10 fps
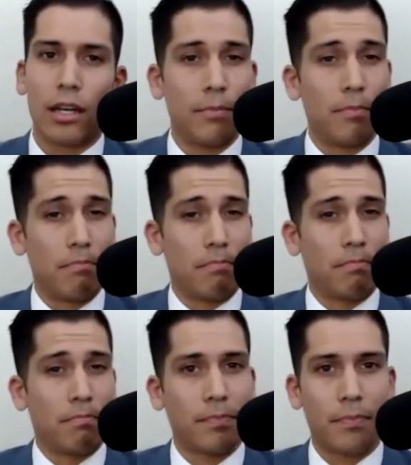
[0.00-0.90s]

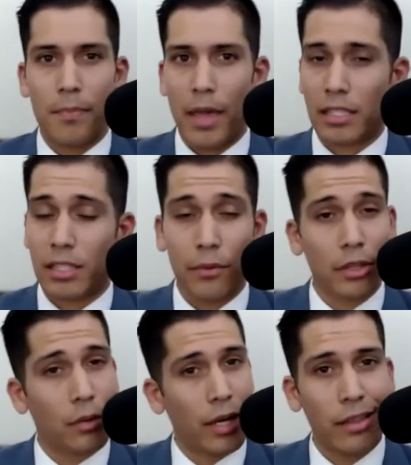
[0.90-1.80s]
That's not what
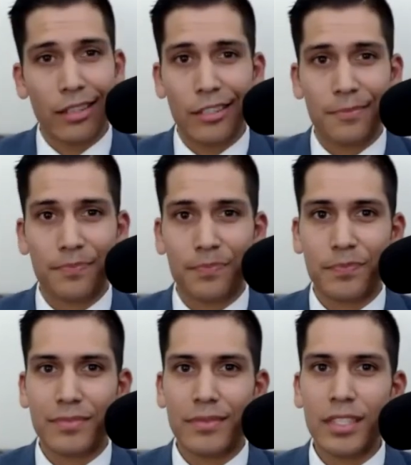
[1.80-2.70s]
the wealthy do.
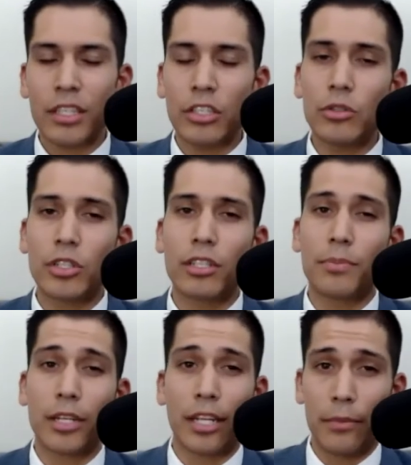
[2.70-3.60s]
You could
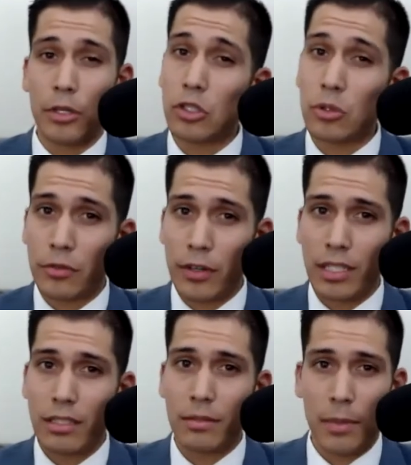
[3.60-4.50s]
put it in mutual
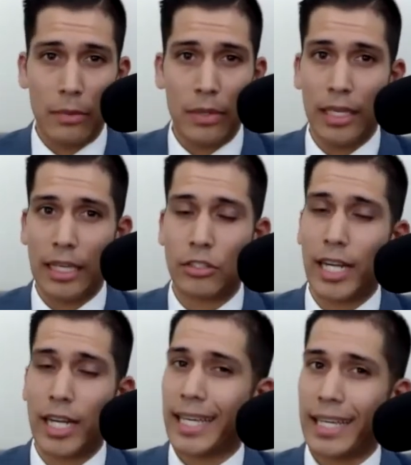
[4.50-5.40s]
funds maybe and
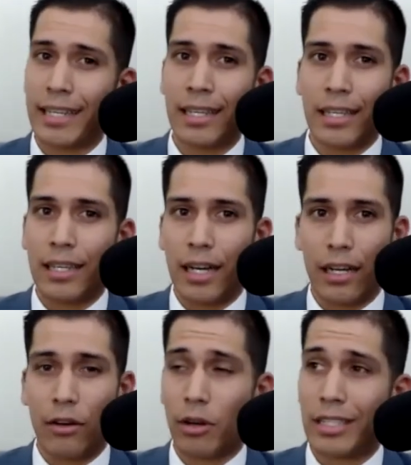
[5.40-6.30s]
try to get,
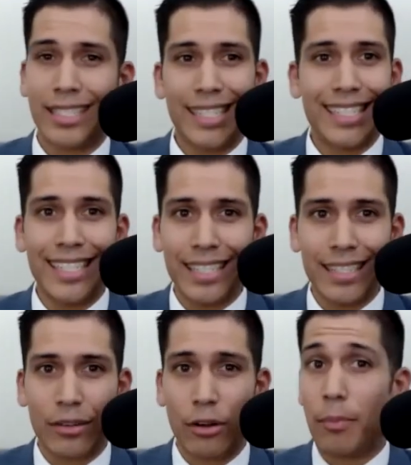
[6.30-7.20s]
or a
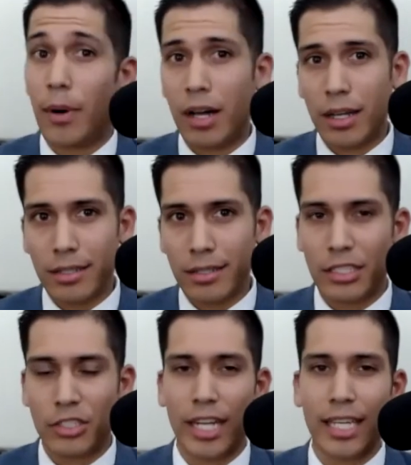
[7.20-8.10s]
CD or a bond and
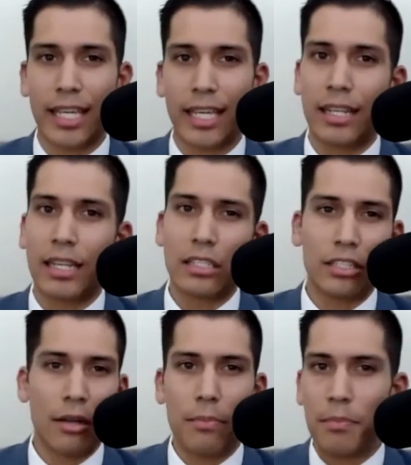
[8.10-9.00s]
try to get
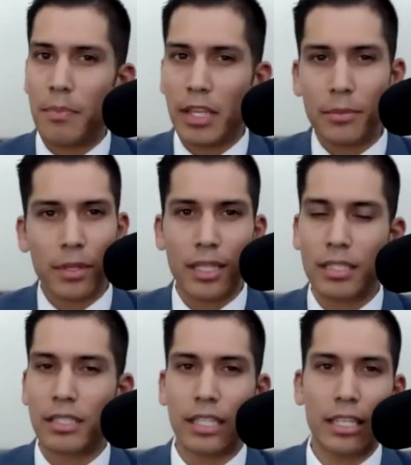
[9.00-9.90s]
some
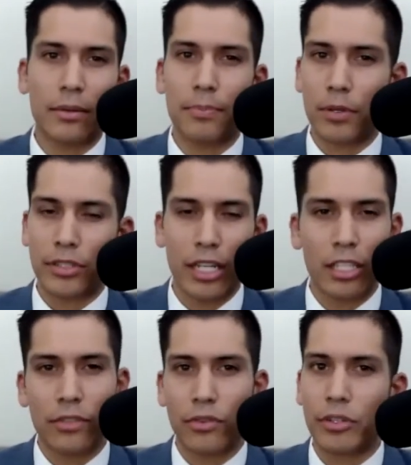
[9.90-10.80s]
minimalistic
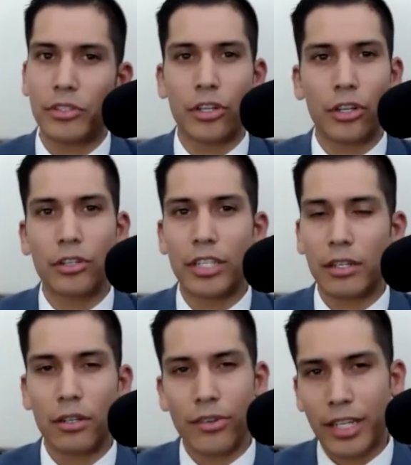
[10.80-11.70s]
percentage of a return
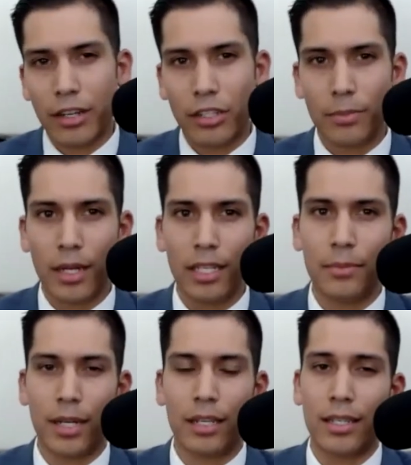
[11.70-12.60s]
year over year on your money.
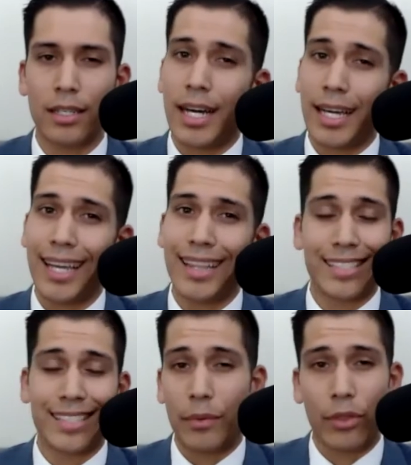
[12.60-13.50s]
But again,
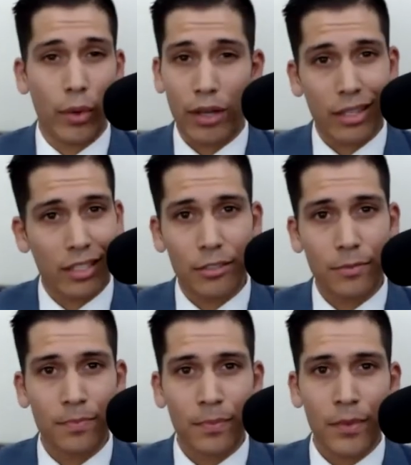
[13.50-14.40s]
that's not what the wealthy do.
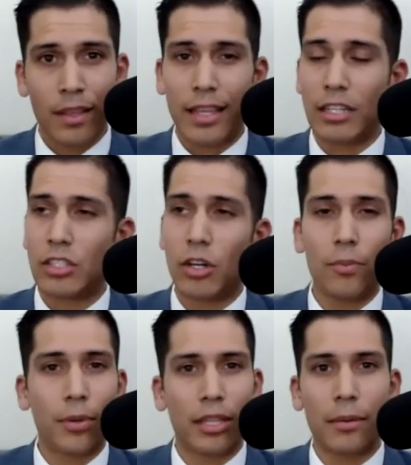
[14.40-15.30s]
They don't
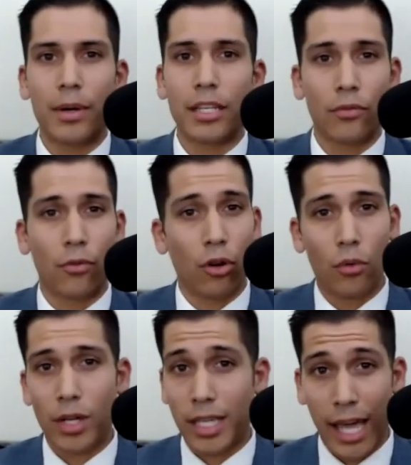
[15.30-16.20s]
put their money in
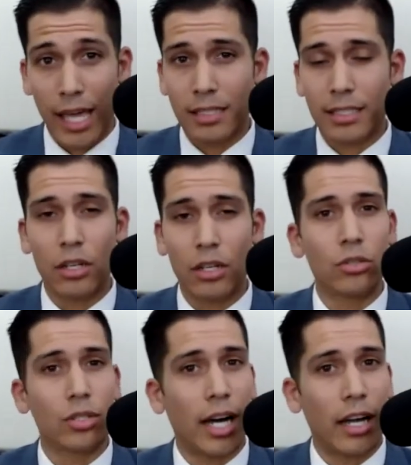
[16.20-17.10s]
401ks. They don't
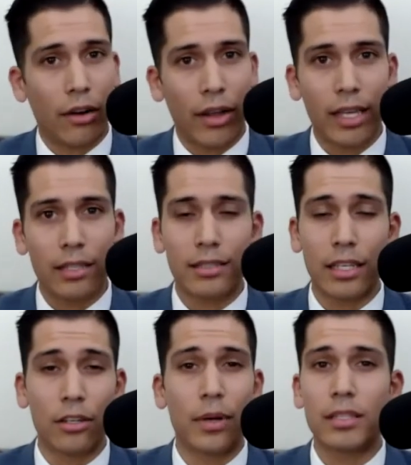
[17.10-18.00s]
use IRAs. They
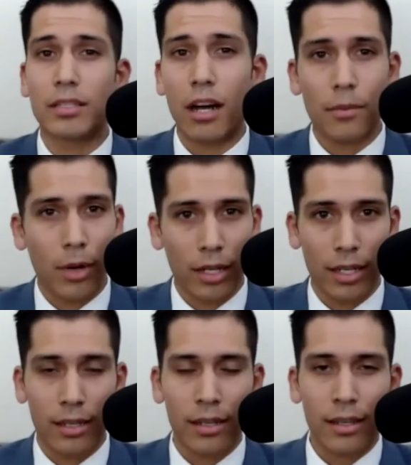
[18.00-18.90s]
don't play the stock
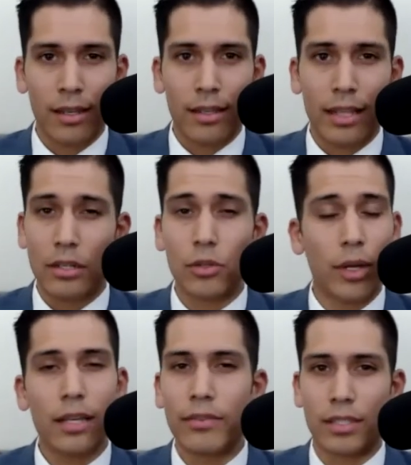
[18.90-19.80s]
market. They don't do
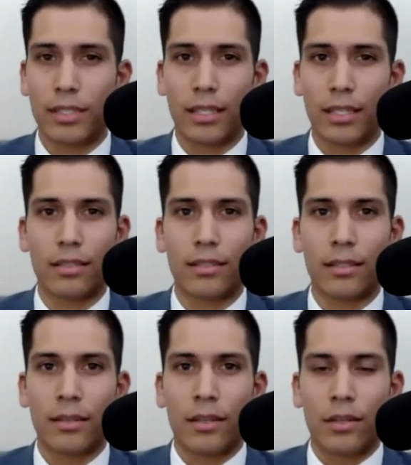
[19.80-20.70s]
any of these things.
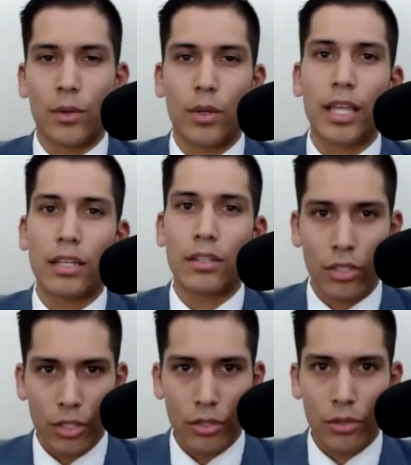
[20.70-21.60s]
What they
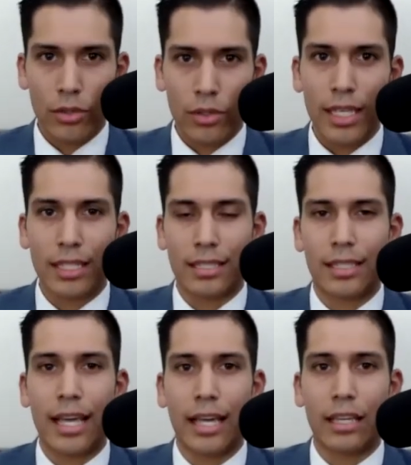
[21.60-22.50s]
do is
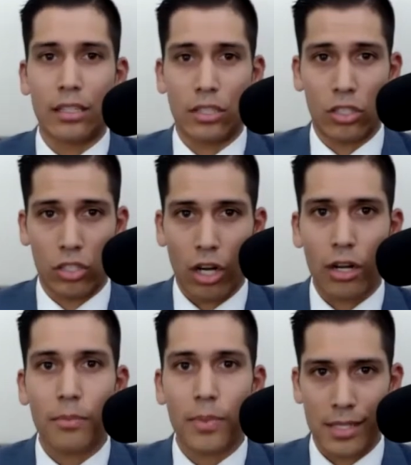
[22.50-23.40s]
they
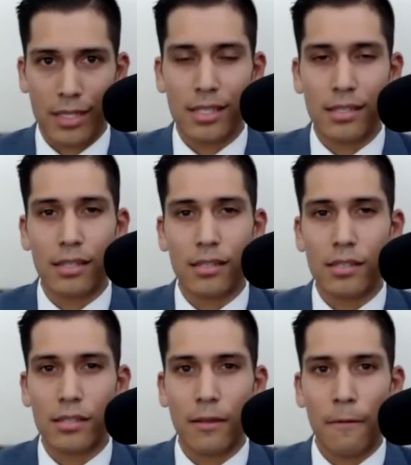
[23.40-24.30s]
start
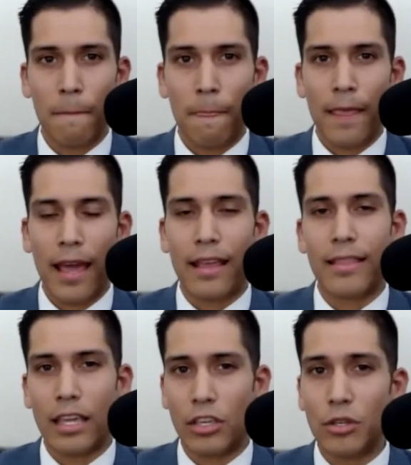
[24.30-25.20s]
businesses and they
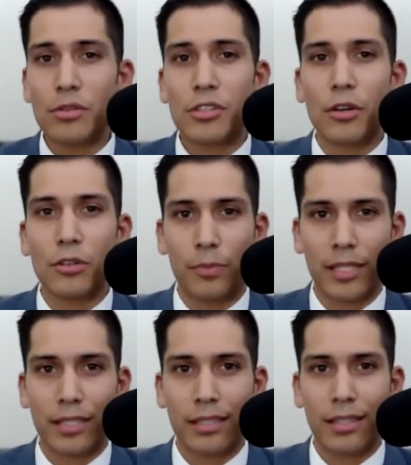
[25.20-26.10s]
use those
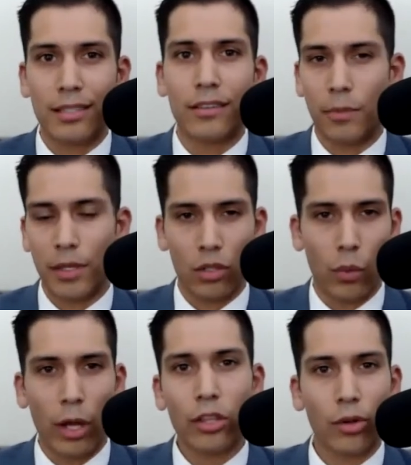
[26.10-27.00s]
businesses as a means of
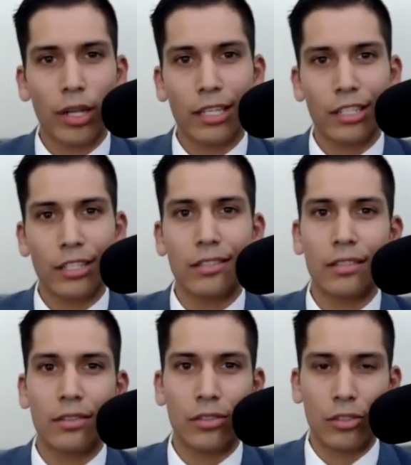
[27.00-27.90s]
wealth creation
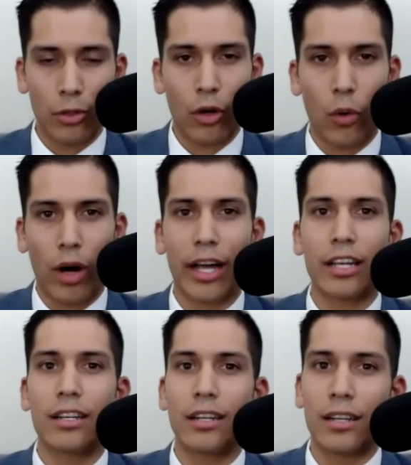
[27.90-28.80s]
to
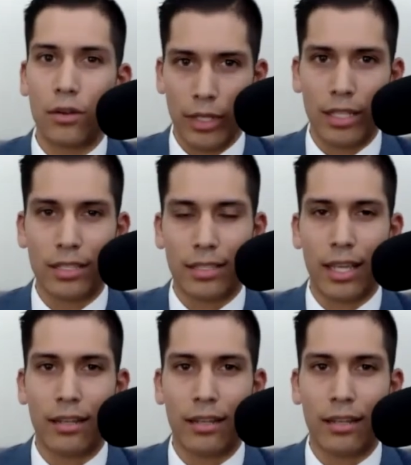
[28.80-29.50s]
acquire real estate.